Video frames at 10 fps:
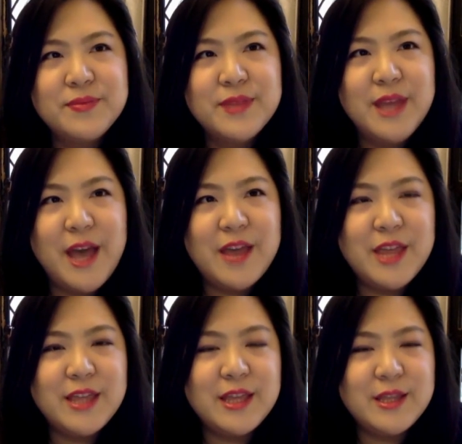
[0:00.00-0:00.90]
I
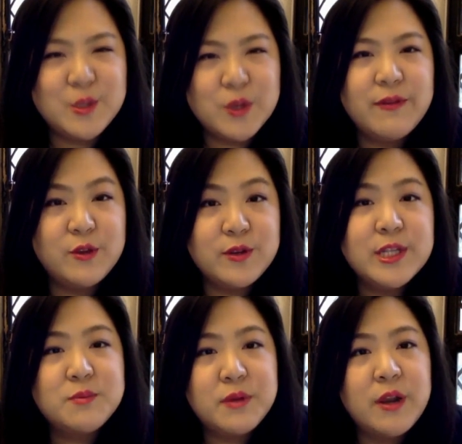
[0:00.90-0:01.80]
think that this sort of
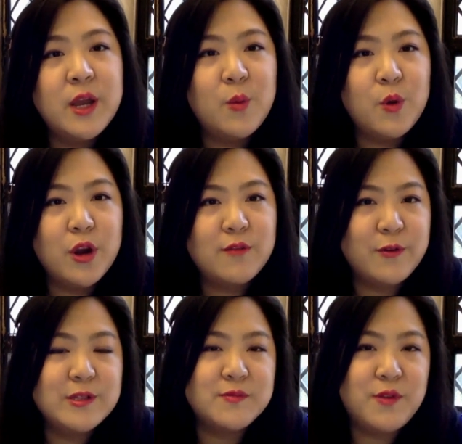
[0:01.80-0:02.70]
interdisciplinary work,
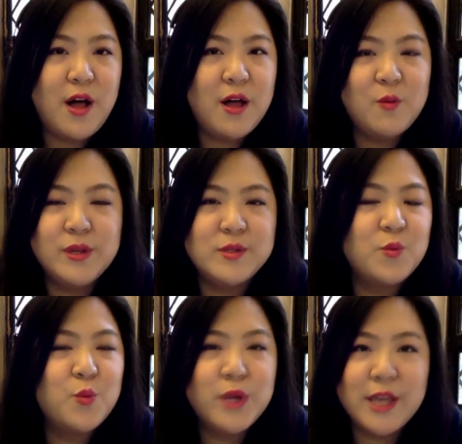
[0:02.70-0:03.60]
first of all,
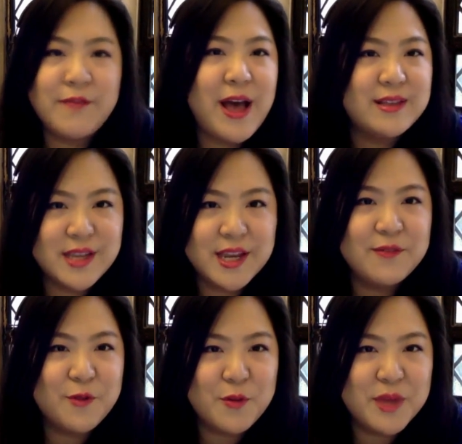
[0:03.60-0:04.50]
was really
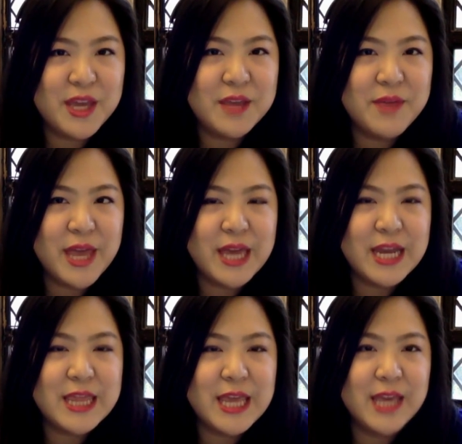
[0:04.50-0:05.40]
fascinating for me.
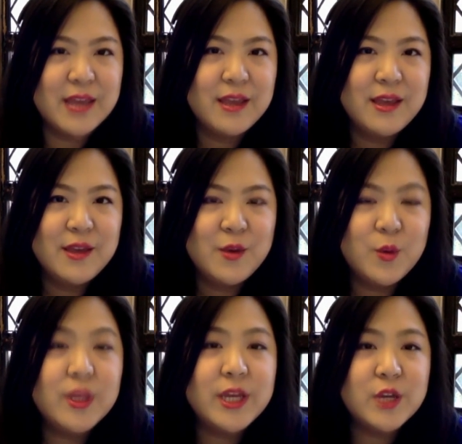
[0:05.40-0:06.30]
And I think
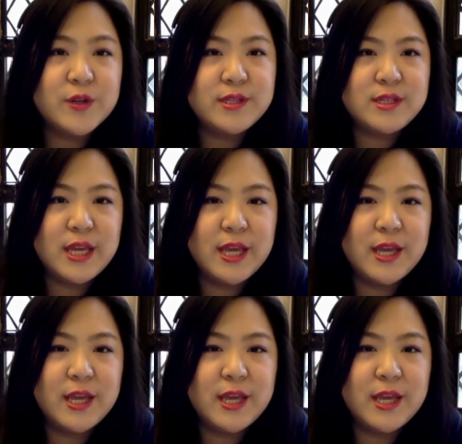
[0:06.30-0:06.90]
really interesting in